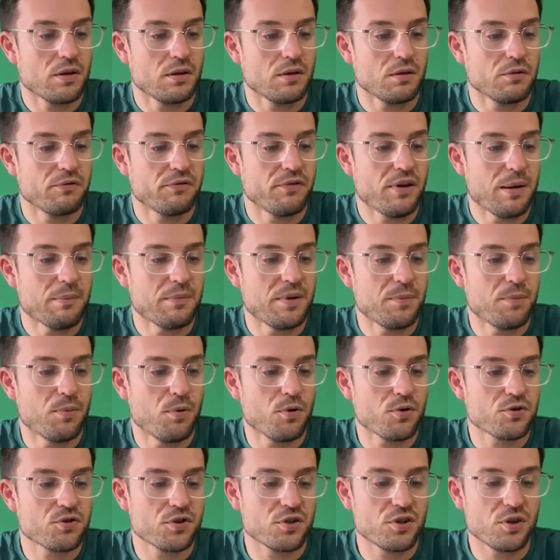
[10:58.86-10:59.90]
family
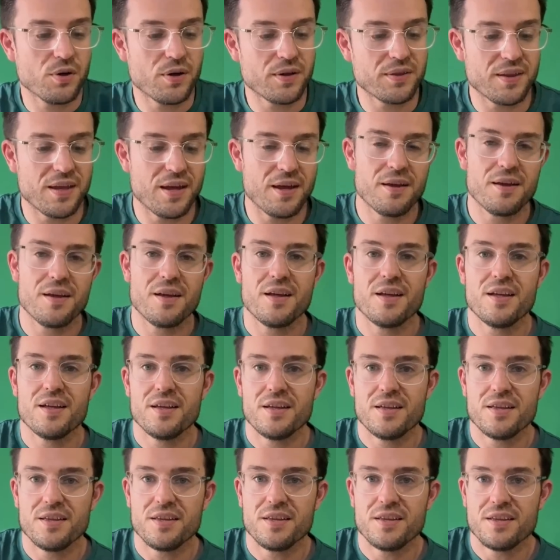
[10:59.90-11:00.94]
portrait going there
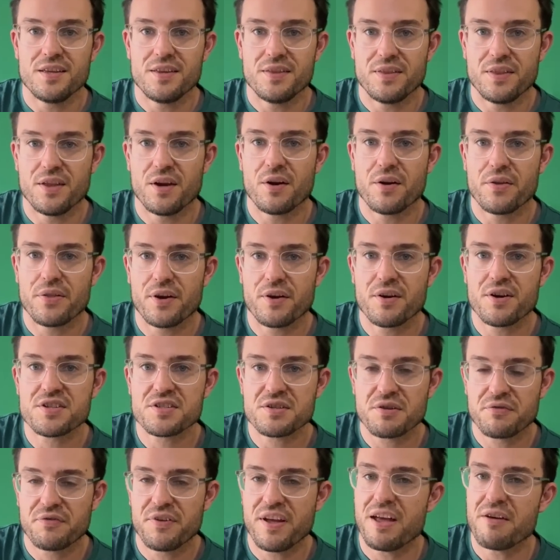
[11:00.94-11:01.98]
there, there is
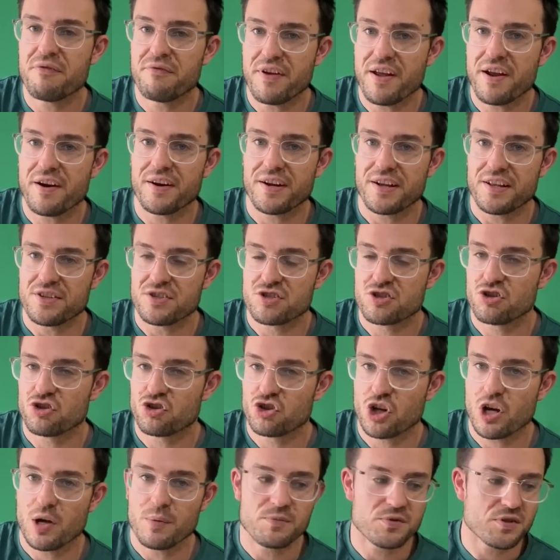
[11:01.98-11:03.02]
a fair variance in
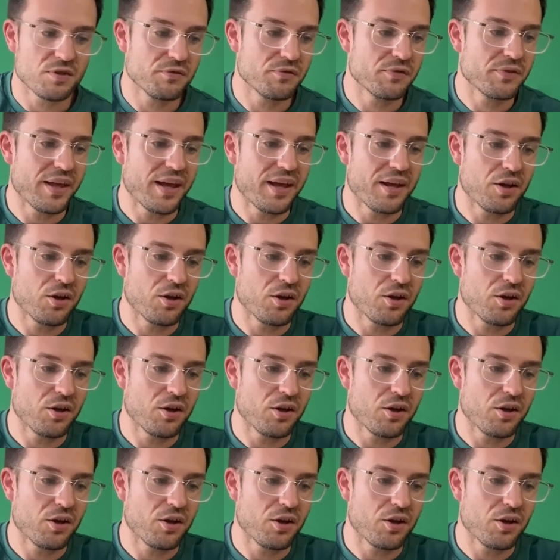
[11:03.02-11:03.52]
terms of they